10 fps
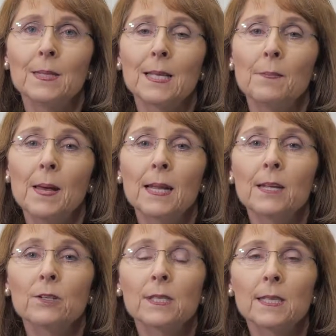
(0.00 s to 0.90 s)
is a
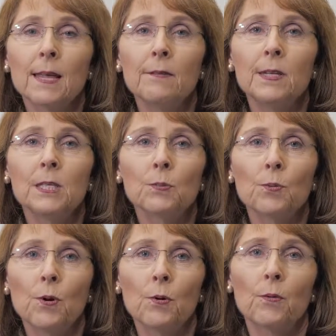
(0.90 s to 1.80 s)
Medicare savings
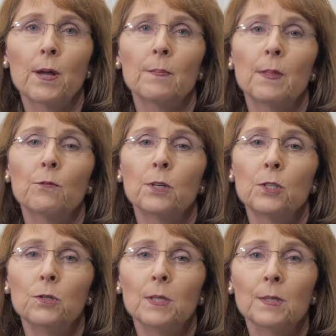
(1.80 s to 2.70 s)
program that
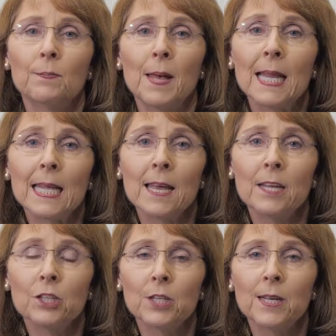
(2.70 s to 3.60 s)
reduces
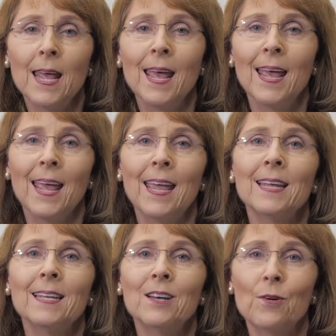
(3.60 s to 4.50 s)
medication
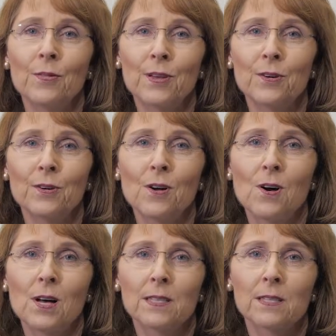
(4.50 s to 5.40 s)
and health care
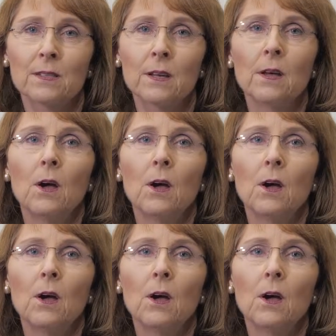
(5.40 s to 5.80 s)
costs.